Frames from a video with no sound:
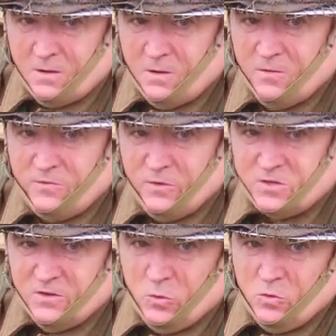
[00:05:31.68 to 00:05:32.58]
On the
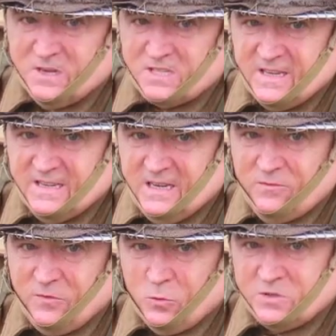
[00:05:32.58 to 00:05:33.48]
1st of August
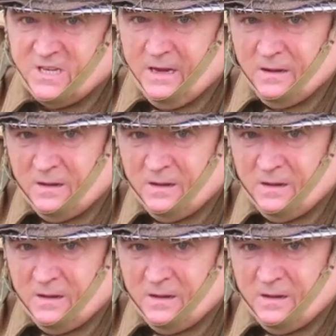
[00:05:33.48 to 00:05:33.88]
1940,